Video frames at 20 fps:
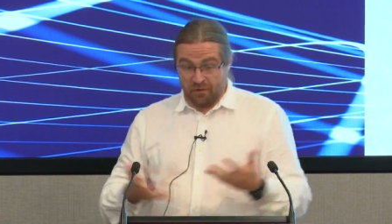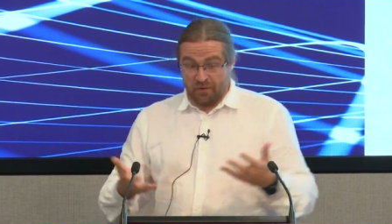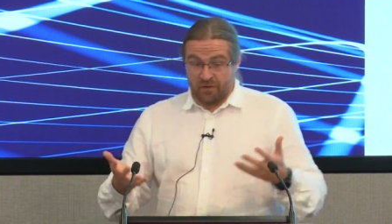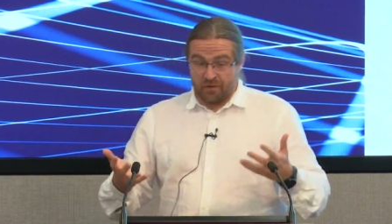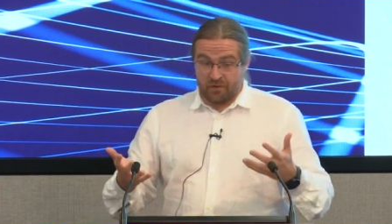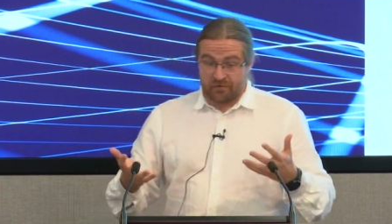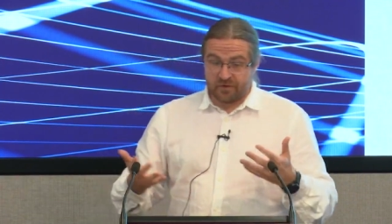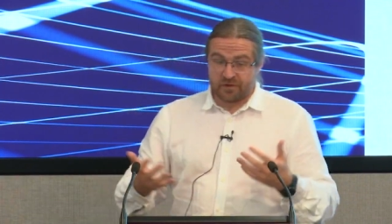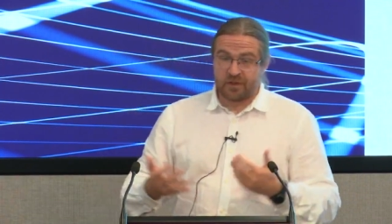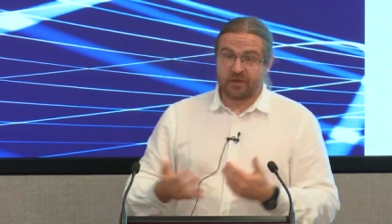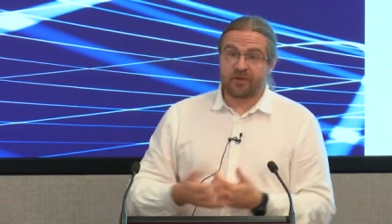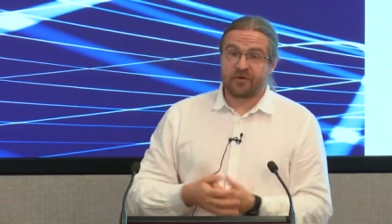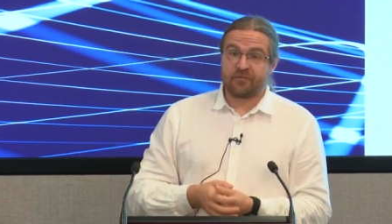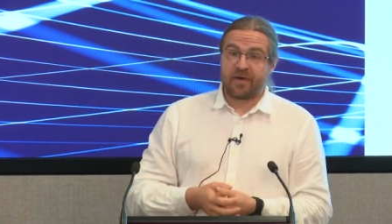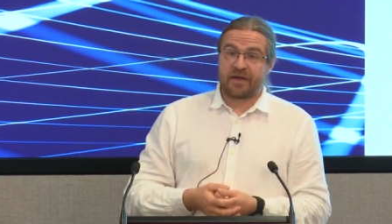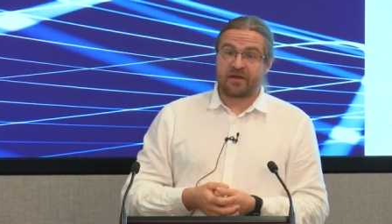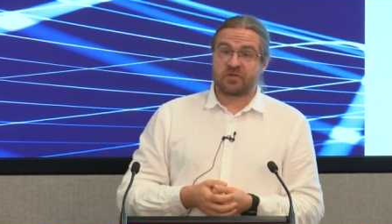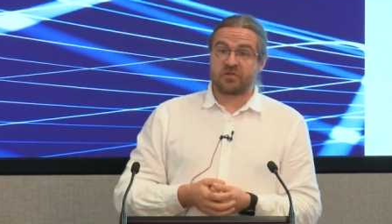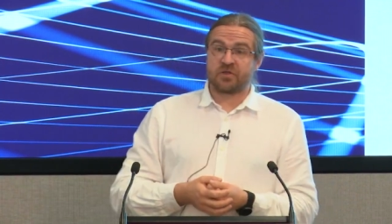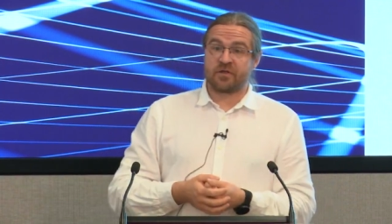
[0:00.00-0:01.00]
The
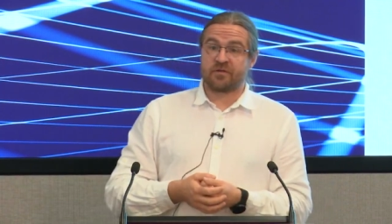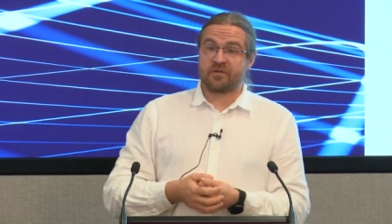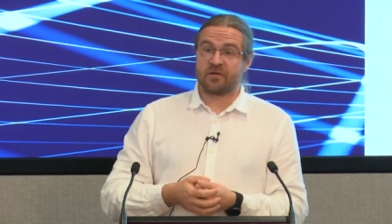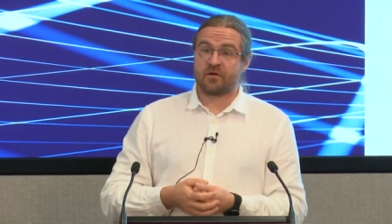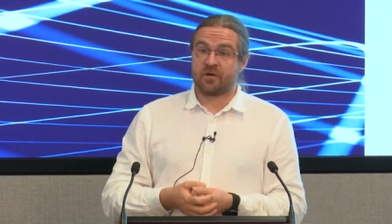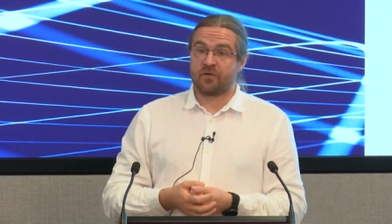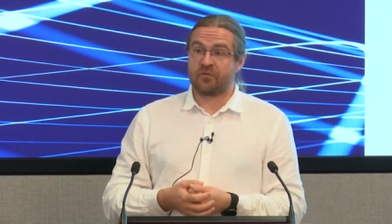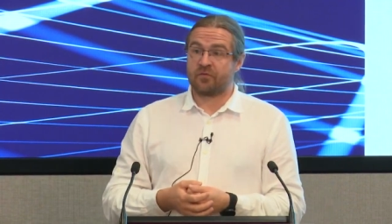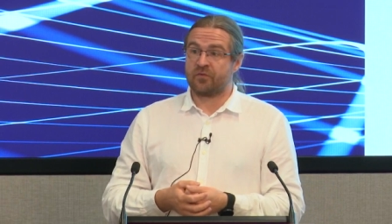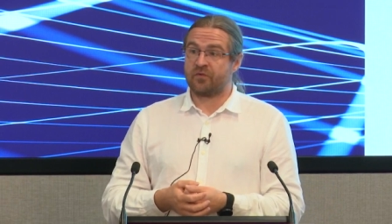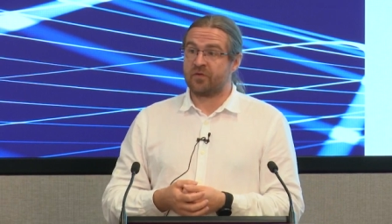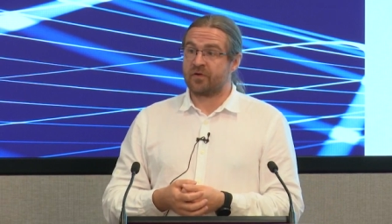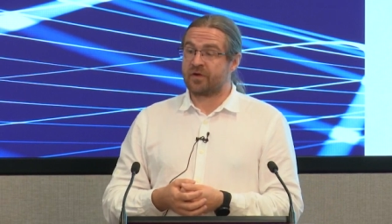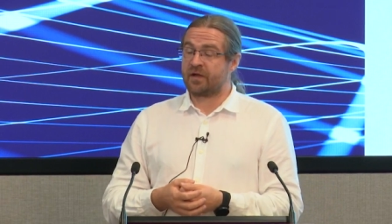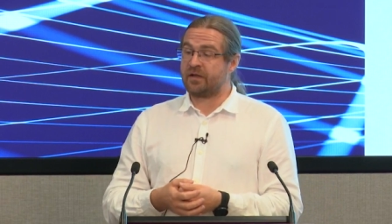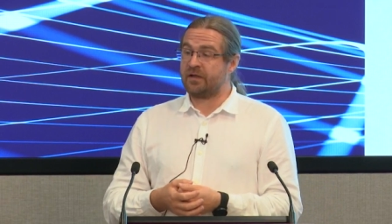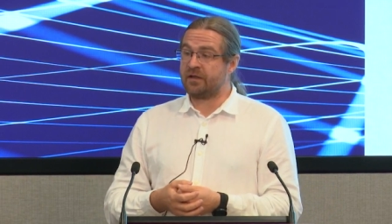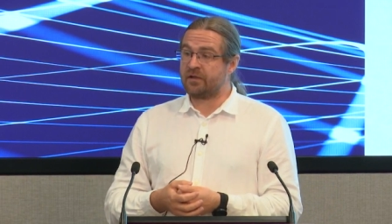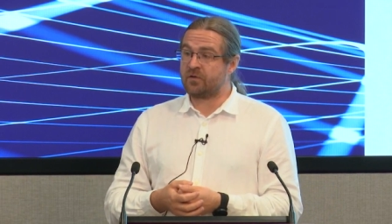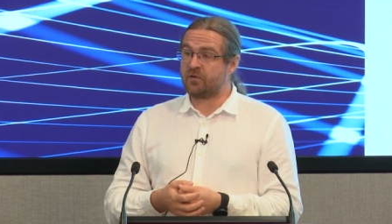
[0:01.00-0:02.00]
disadvantage is of
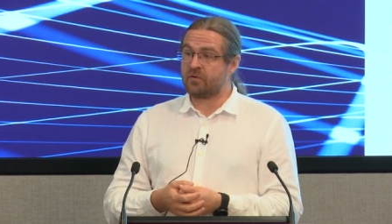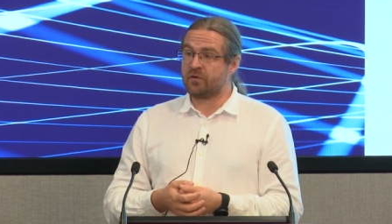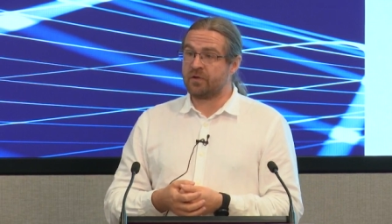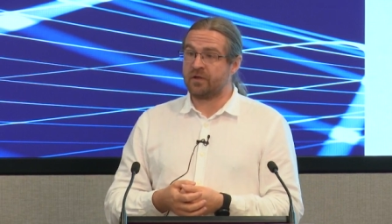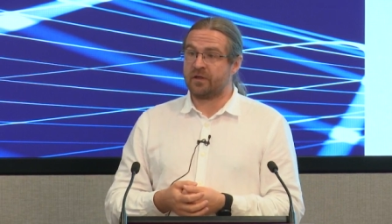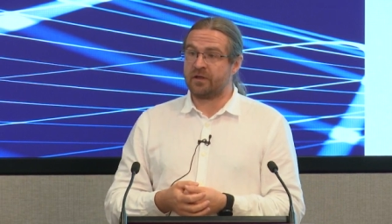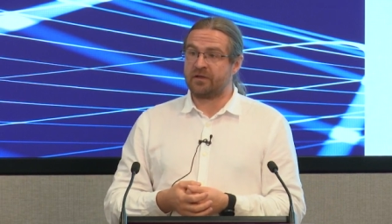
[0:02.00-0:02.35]
Calico,